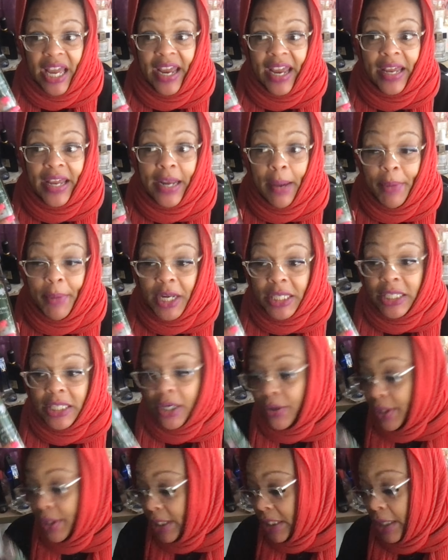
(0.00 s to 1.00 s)
And I'm going to
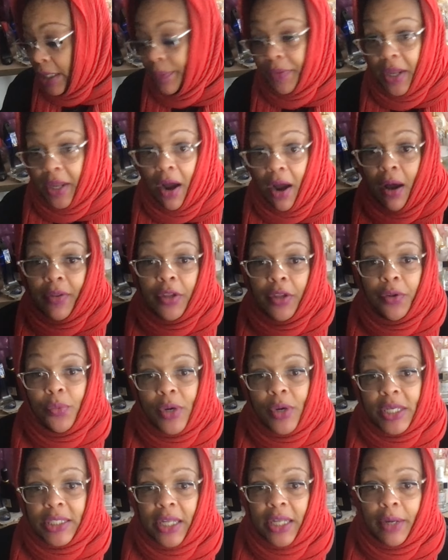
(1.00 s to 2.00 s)
tell you something. All of the
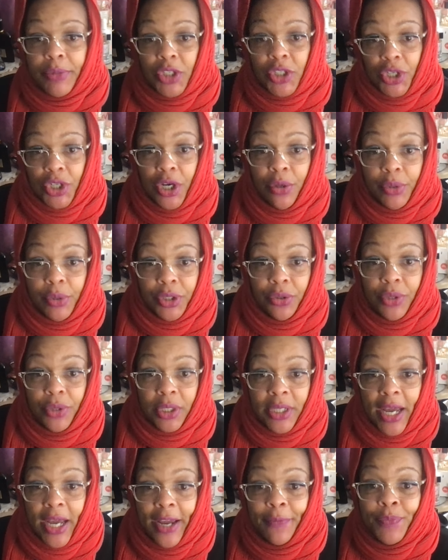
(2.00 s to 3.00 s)
ones that I'm sharing with you
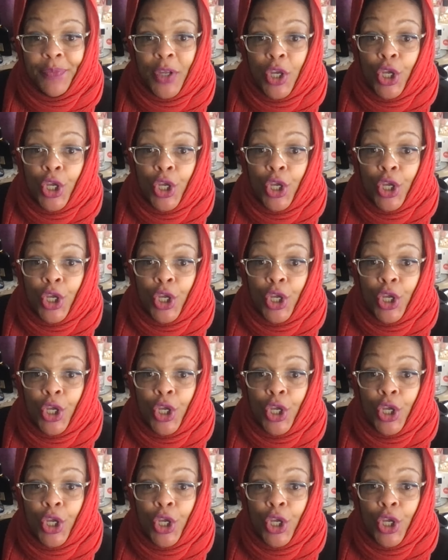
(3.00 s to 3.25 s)
today,